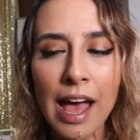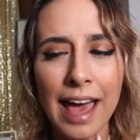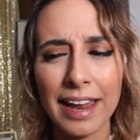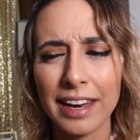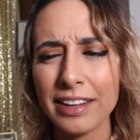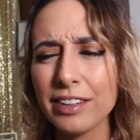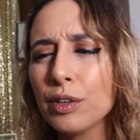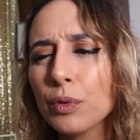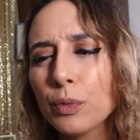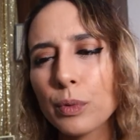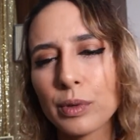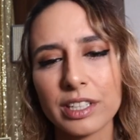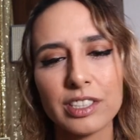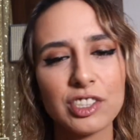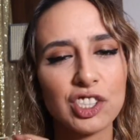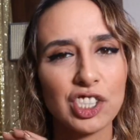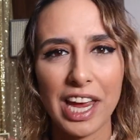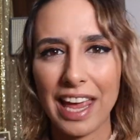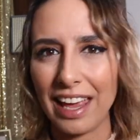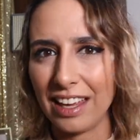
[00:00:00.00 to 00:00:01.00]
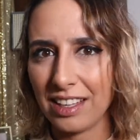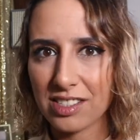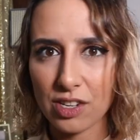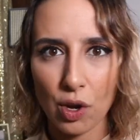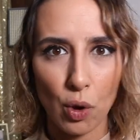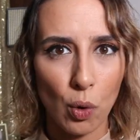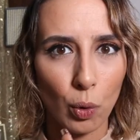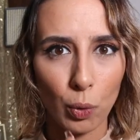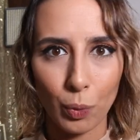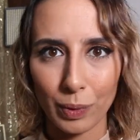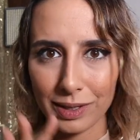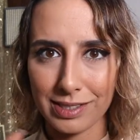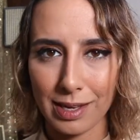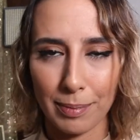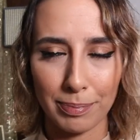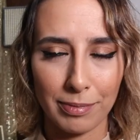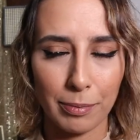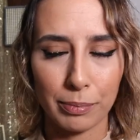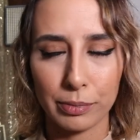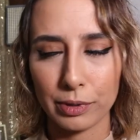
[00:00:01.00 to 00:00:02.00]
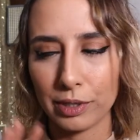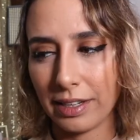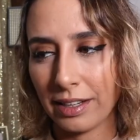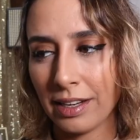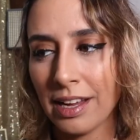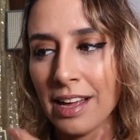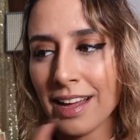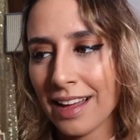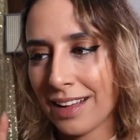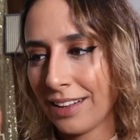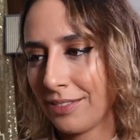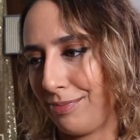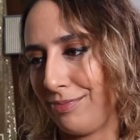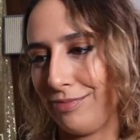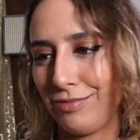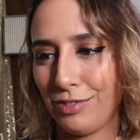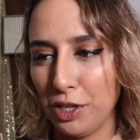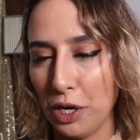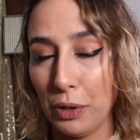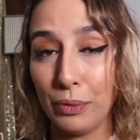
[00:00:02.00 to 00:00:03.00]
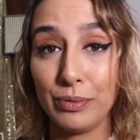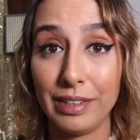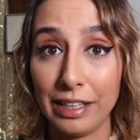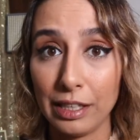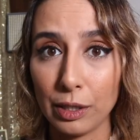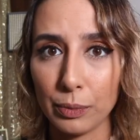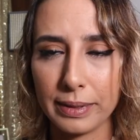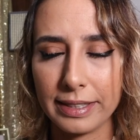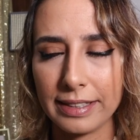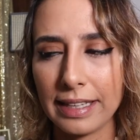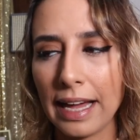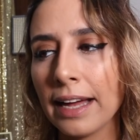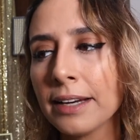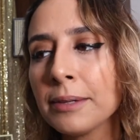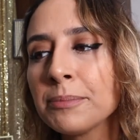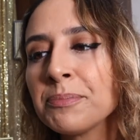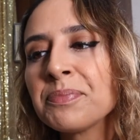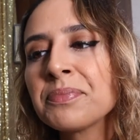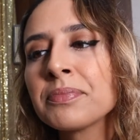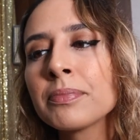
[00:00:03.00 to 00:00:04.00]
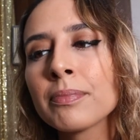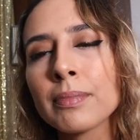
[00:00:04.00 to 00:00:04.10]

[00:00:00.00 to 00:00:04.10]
and I didn't want to change the whole WhatsApp number and you know deal with that.